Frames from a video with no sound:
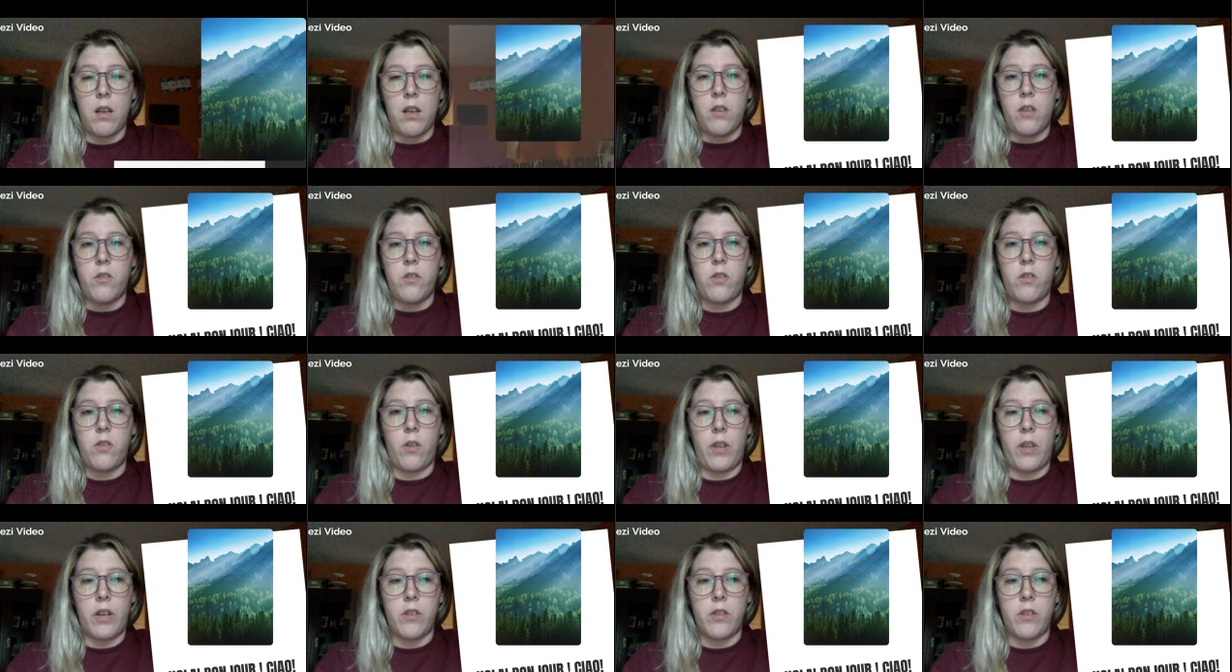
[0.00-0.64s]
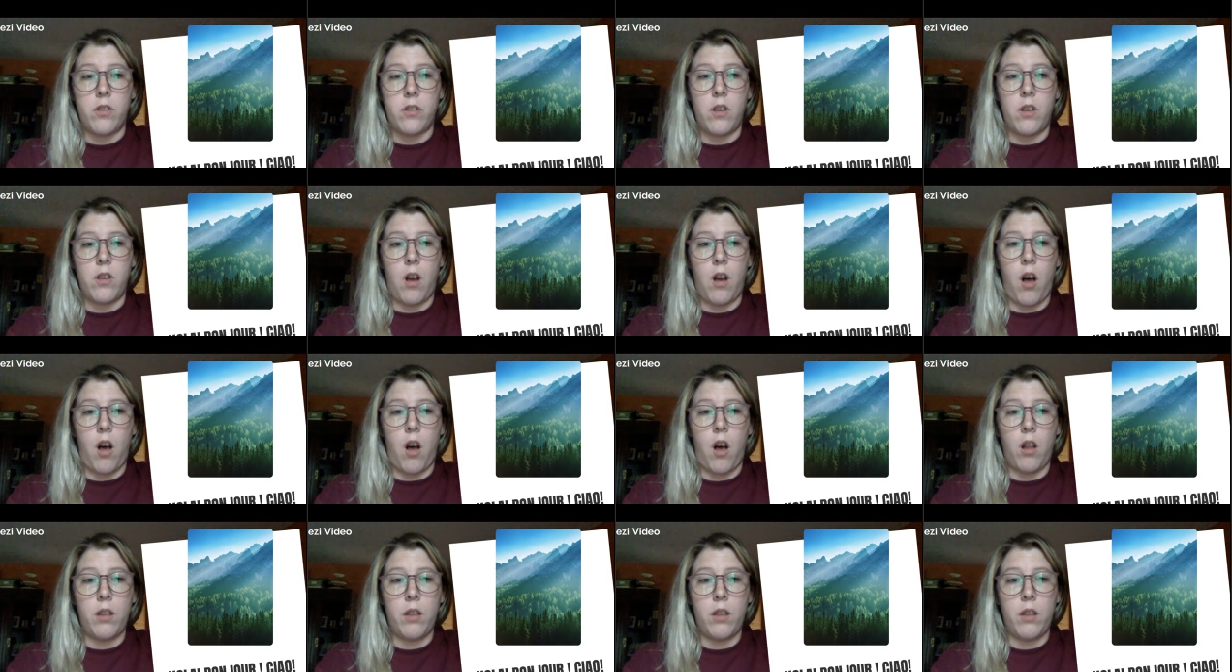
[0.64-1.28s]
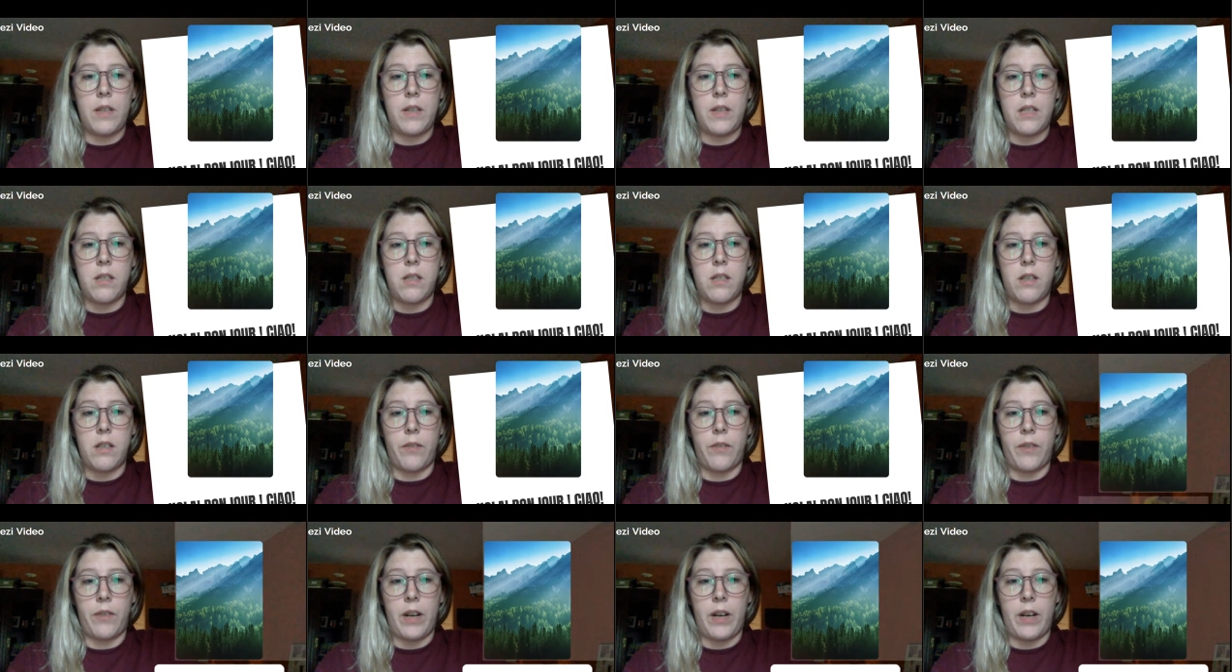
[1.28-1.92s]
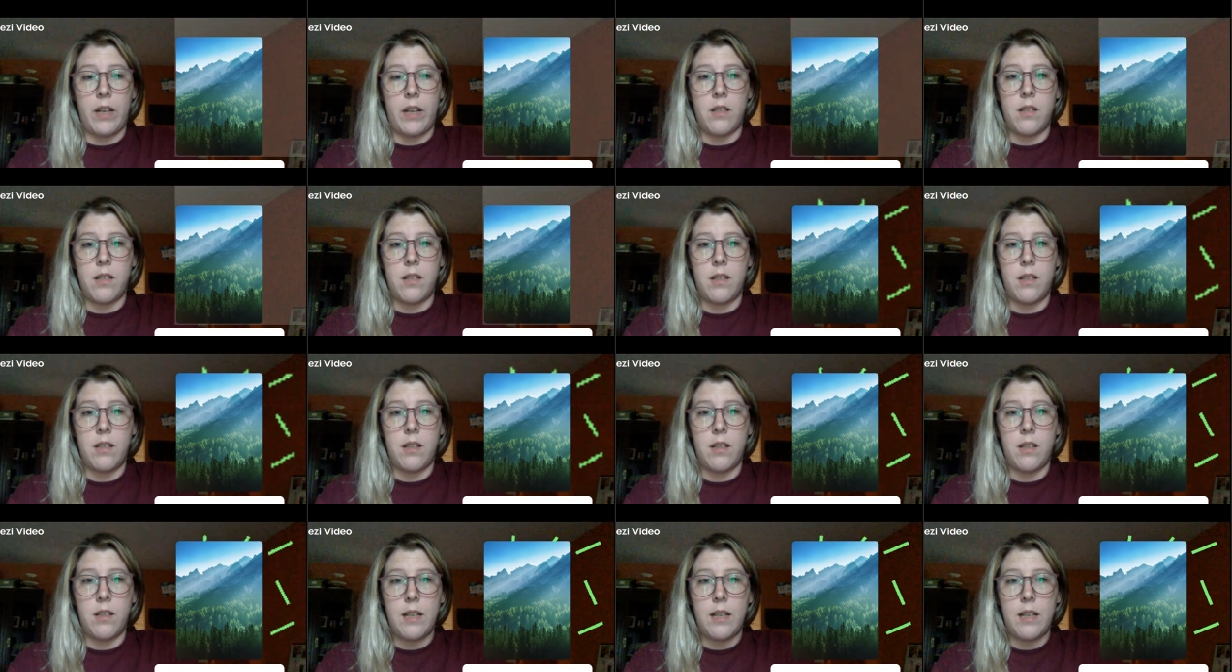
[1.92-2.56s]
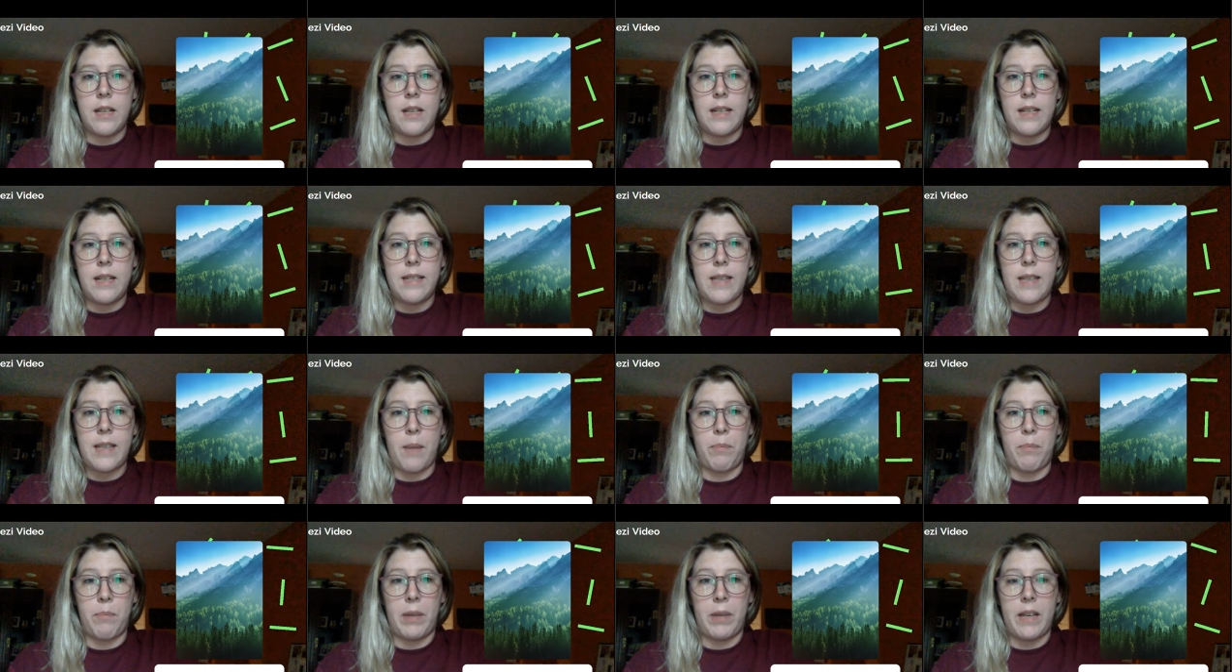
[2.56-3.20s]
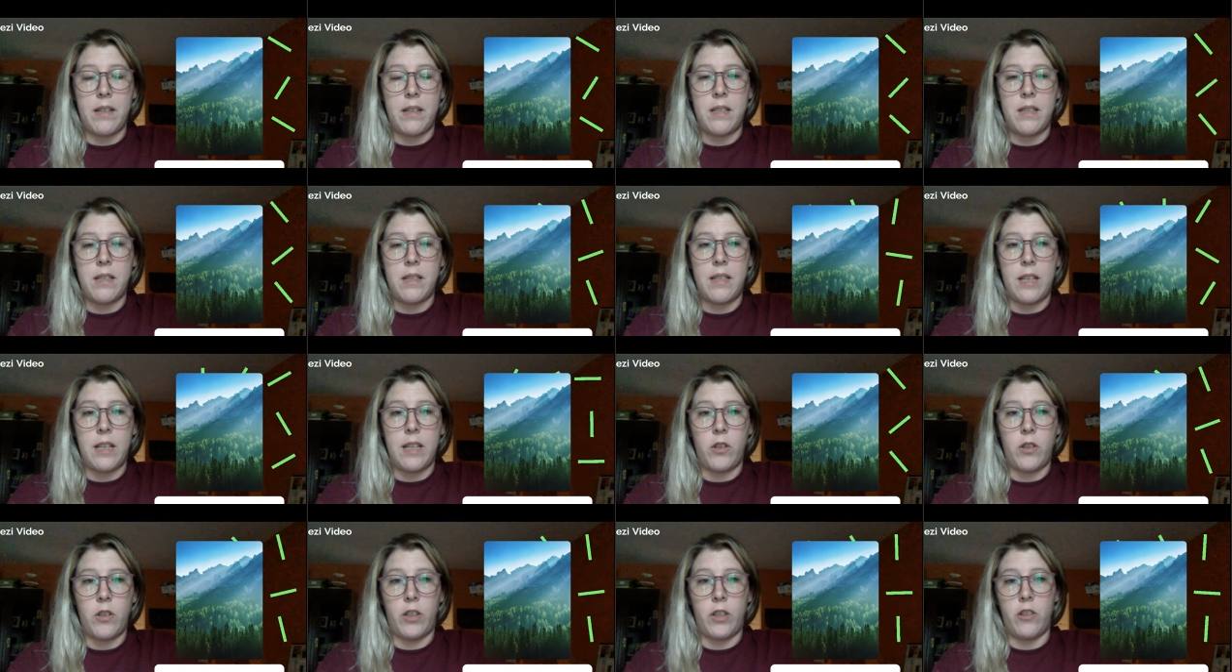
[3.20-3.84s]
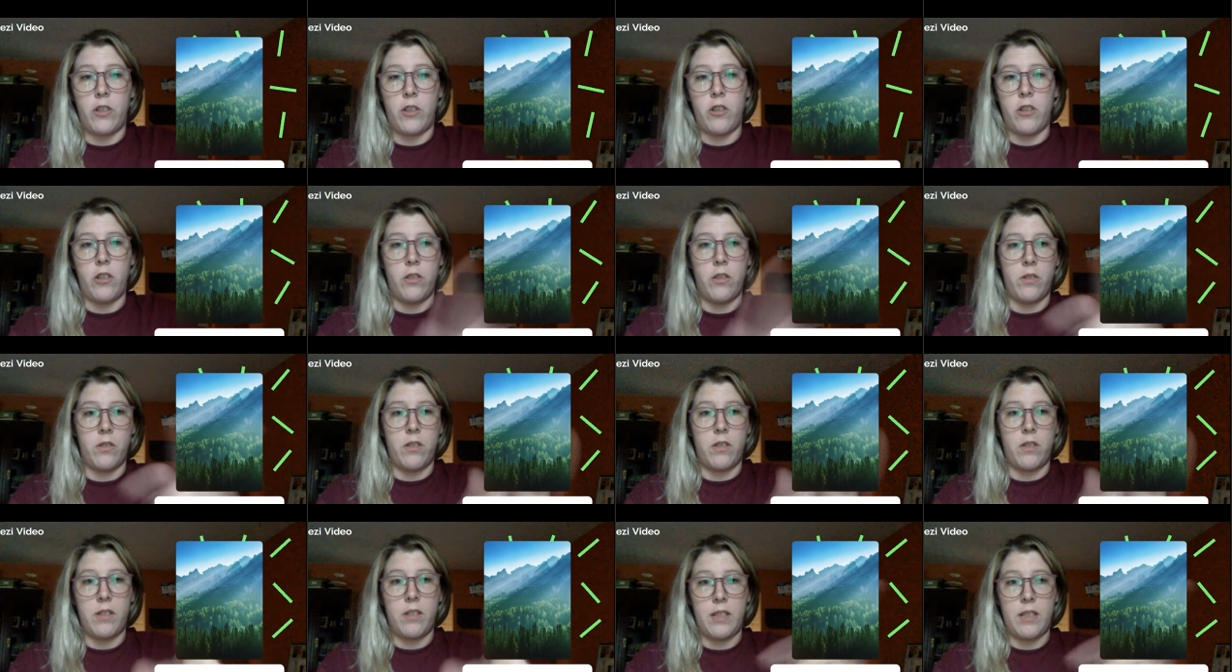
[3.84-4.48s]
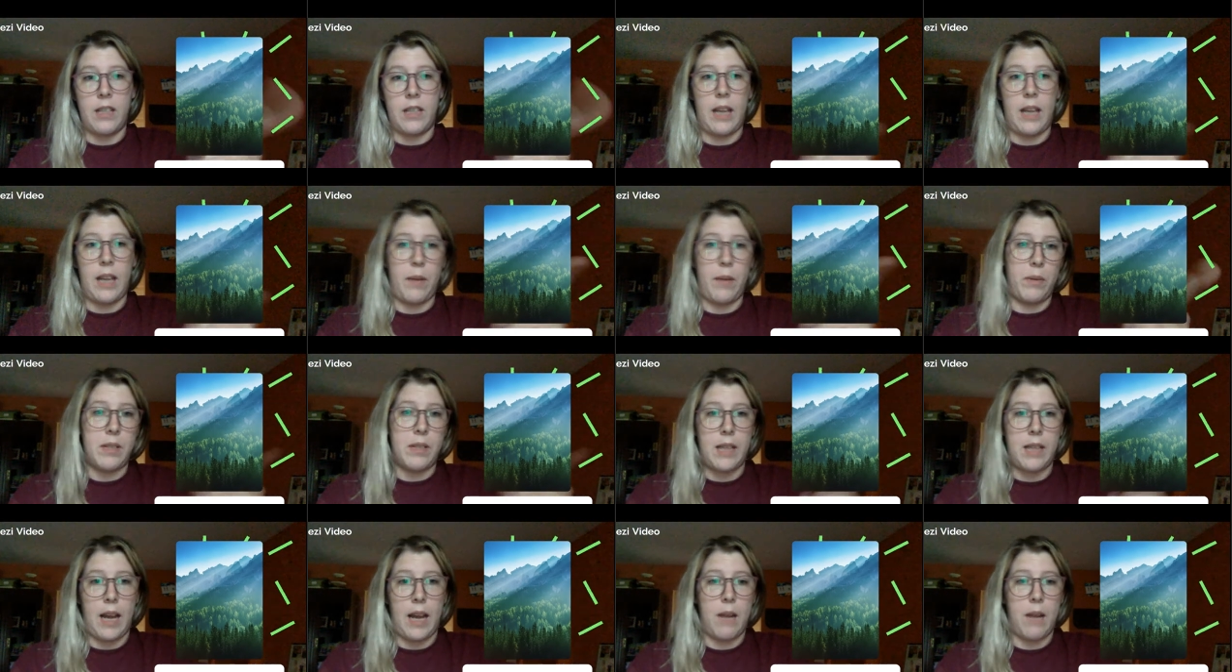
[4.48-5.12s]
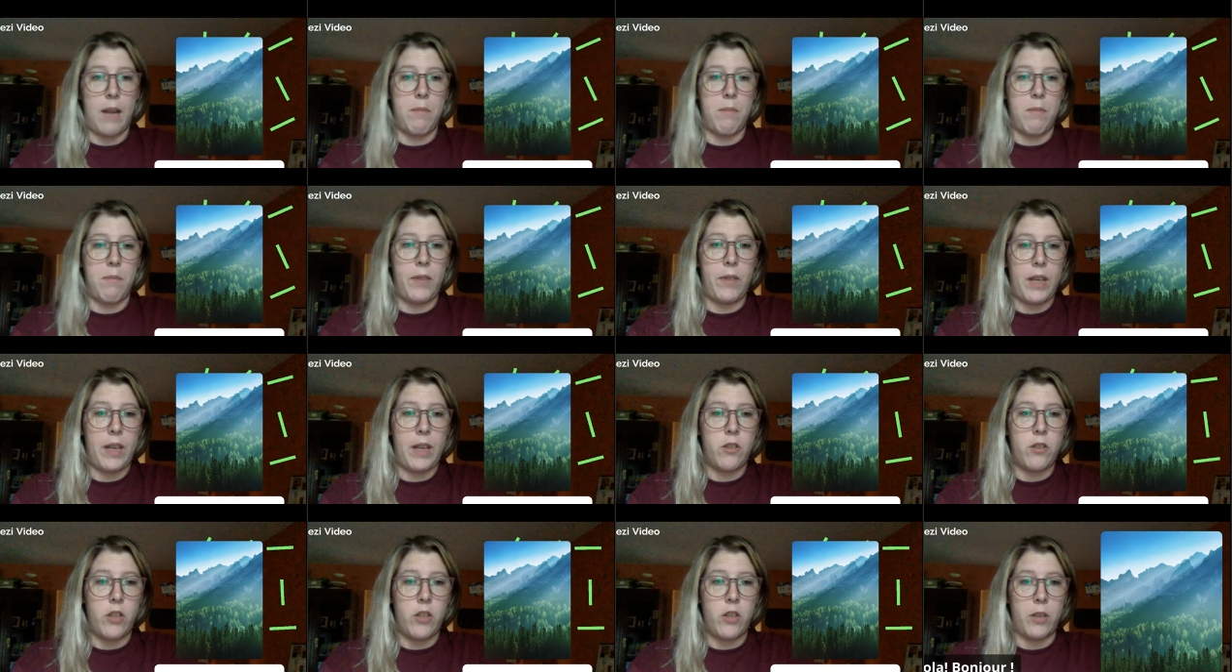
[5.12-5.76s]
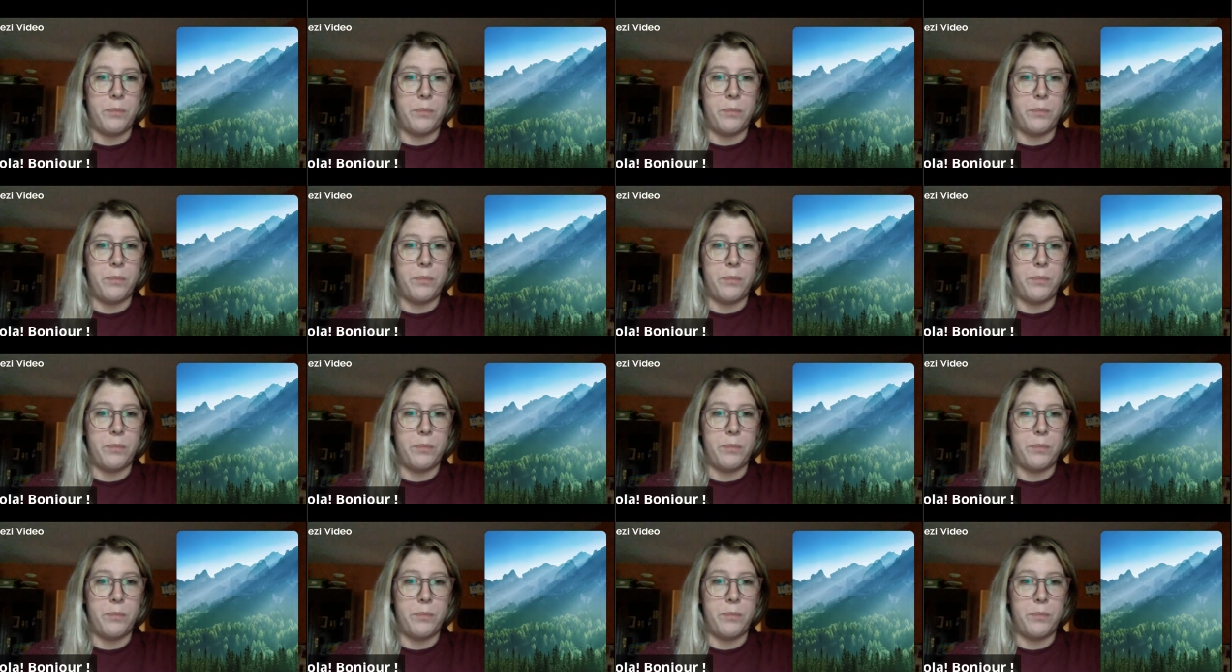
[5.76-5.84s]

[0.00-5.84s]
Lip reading: So there's all of these different templates that you can choose. You see that one's kind of moving too.